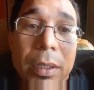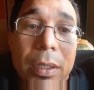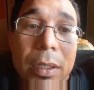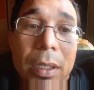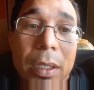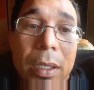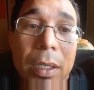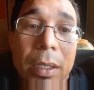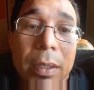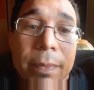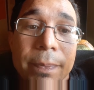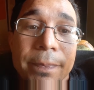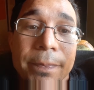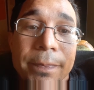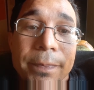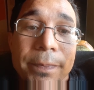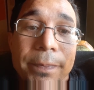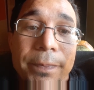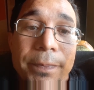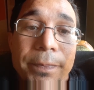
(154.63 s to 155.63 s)

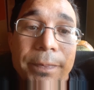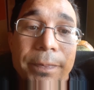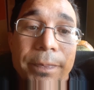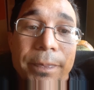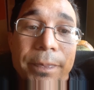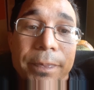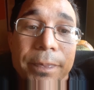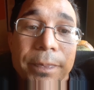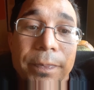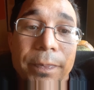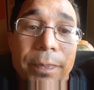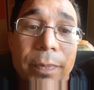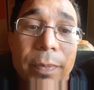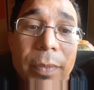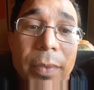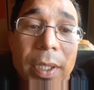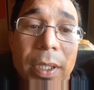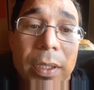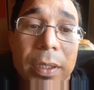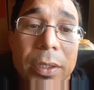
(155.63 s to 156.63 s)
So
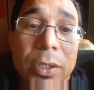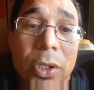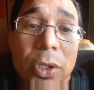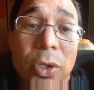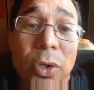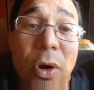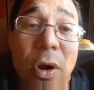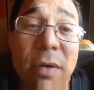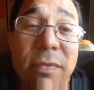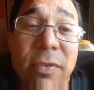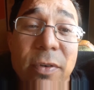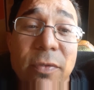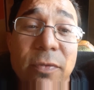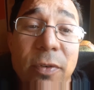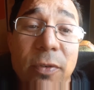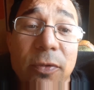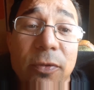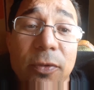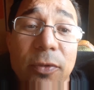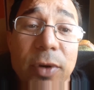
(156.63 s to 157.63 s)
they're offered
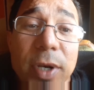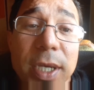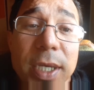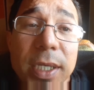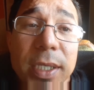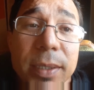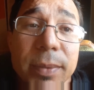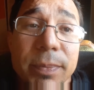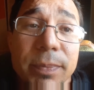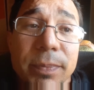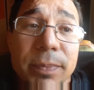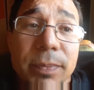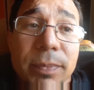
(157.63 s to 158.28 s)
for free.